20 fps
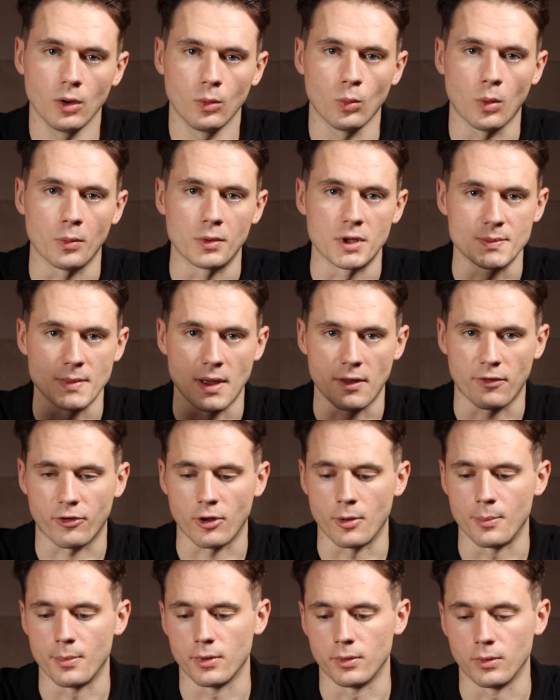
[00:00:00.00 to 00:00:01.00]
One with his mouth
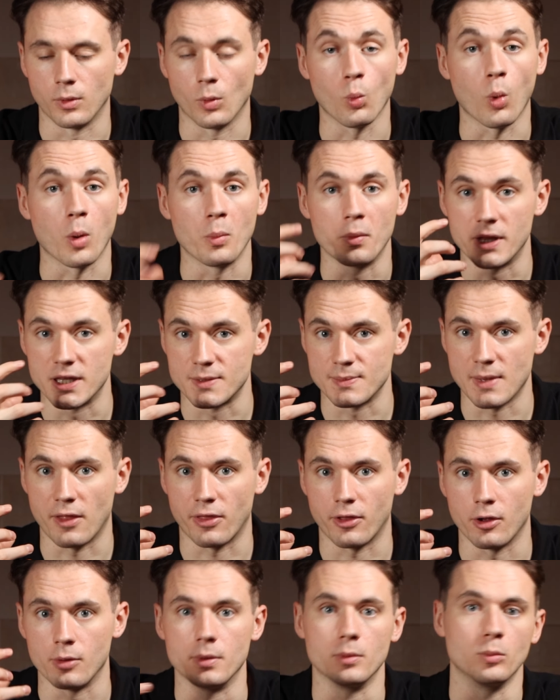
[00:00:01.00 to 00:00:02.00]
open, one
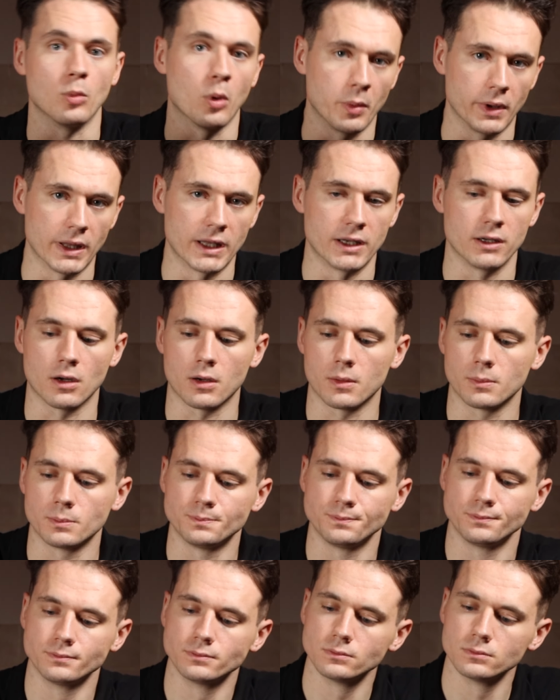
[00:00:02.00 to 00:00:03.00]
with it not,
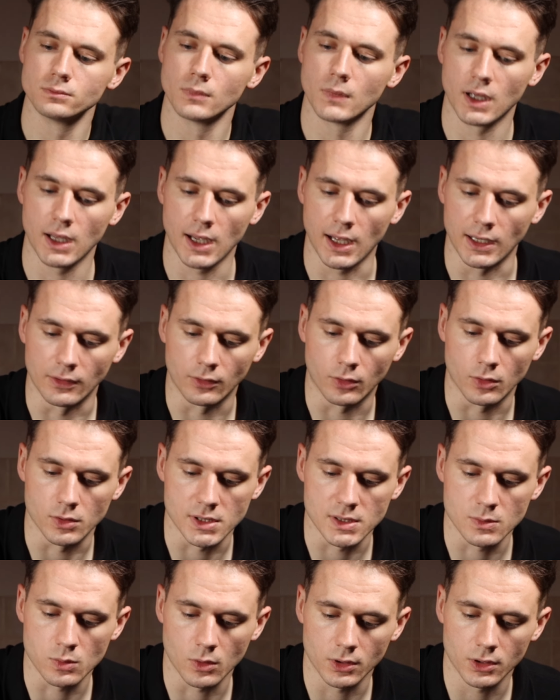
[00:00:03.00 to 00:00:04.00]
and of
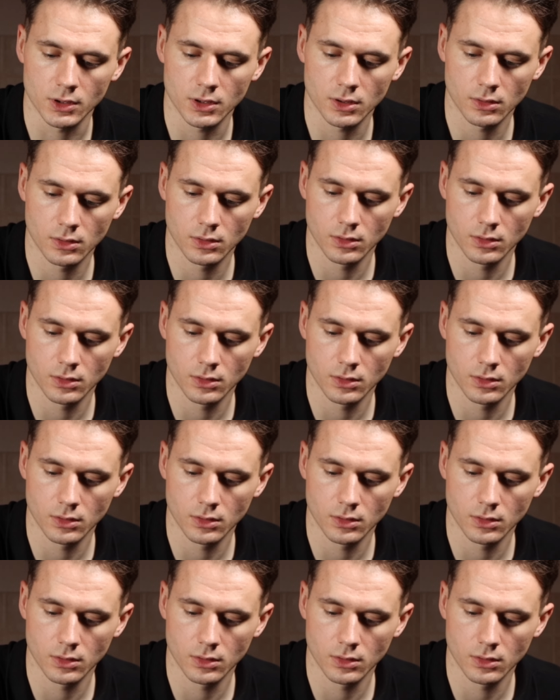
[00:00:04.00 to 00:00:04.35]
course his wand.